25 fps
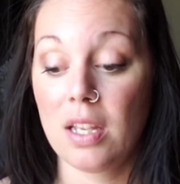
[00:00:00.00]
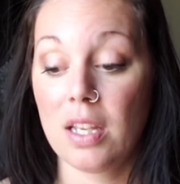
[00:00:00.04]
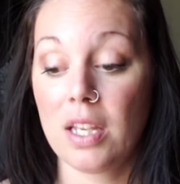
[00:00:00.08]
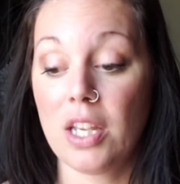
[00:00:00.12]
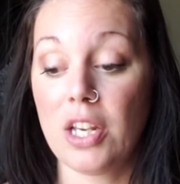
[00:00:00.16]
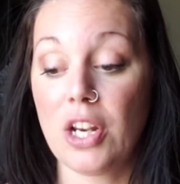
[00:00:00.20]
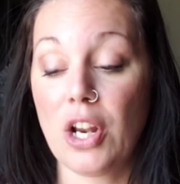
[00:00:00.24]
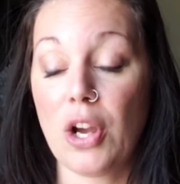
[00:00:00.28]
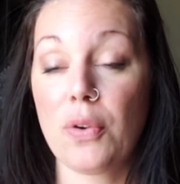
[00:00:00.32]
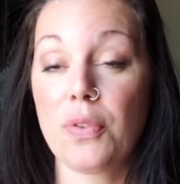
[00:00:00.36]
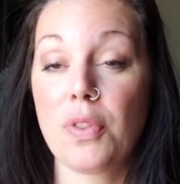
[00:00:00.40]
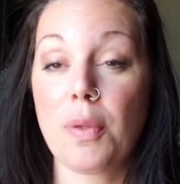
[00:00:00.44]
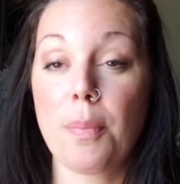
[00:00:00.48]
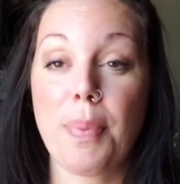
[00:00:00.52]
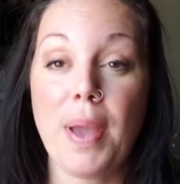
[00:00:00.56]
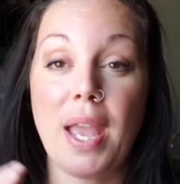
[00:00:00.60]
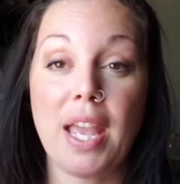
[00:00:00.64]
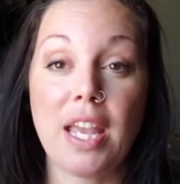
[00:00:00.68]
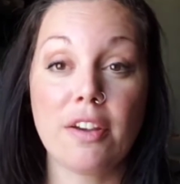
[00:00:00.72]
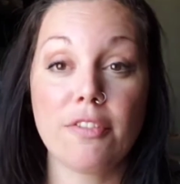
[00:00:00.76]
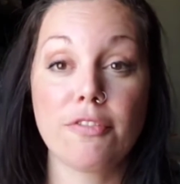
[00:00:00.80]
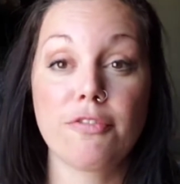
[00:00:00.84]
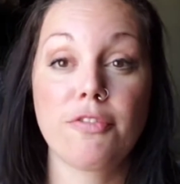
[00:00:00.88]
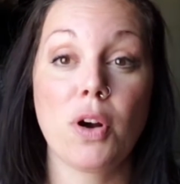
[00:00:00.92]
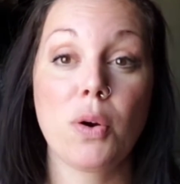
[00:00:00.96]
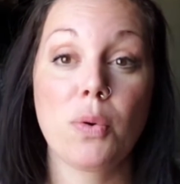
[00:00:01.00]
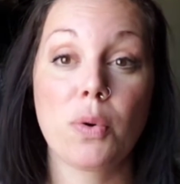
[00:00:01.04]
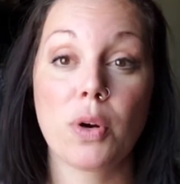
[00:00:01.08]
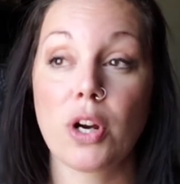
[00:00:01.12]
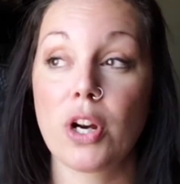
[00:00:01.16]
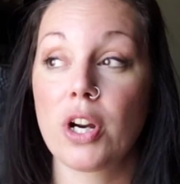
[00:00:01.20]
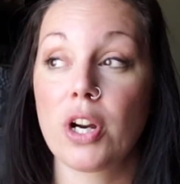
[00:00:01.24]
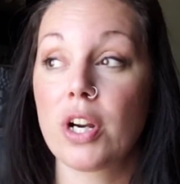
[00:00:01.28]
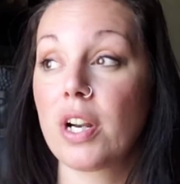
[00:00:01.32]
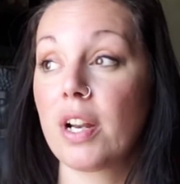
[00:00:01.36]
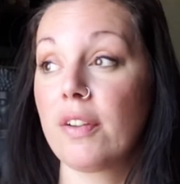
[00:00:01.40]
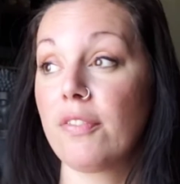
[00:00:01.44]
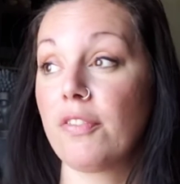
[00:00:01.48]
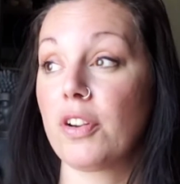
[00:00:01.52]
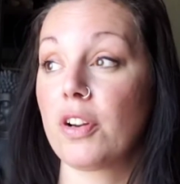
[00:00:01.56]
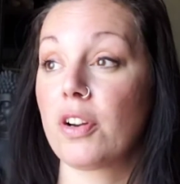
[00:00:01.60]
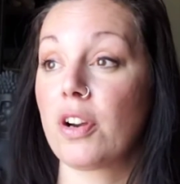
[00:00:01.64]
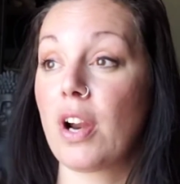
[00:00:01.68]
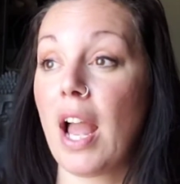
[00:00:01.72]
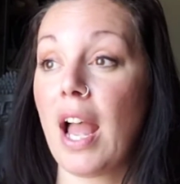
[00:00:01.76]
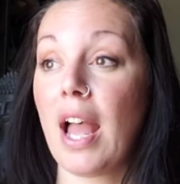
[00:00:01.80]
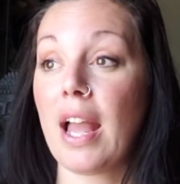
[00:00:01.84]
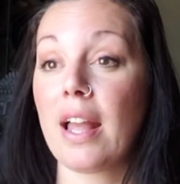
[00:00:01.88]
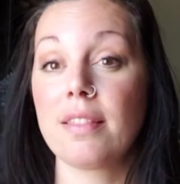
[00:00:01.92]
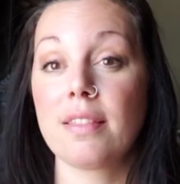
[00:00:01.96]
the pay it forward if you're
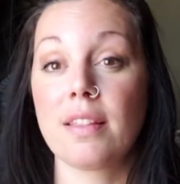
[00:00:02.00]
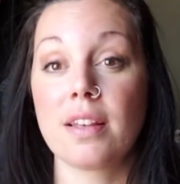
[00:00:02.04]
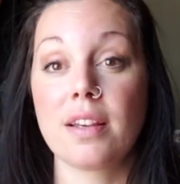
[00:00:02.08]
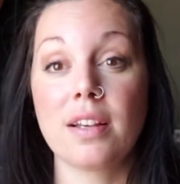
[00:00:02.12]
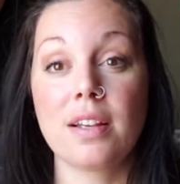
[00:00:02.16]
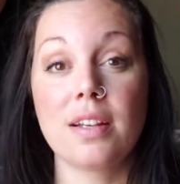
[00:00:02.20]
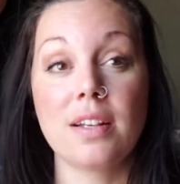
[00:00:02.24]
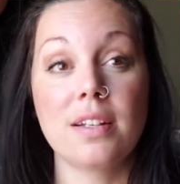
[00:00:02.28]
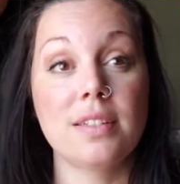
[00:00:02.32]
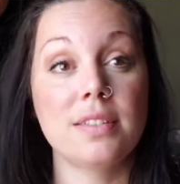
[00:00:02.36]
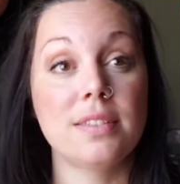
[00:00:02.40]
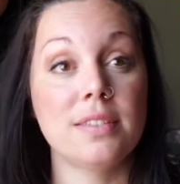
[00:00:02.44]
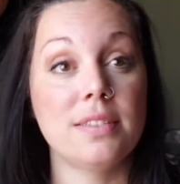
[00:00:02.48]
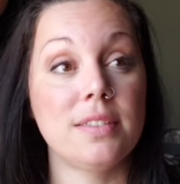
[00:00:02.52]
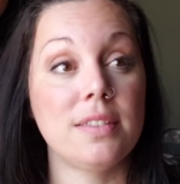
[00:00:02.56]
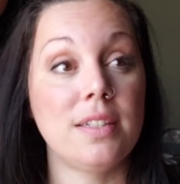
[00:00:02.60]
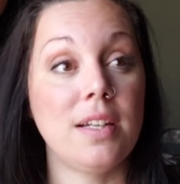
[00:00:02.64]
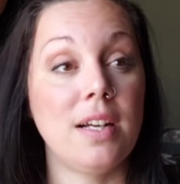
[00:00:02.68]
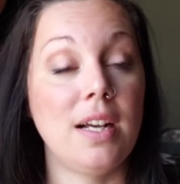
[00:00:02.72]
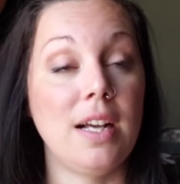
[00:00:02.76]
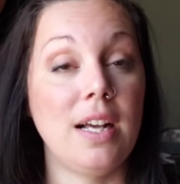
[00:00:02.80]
at the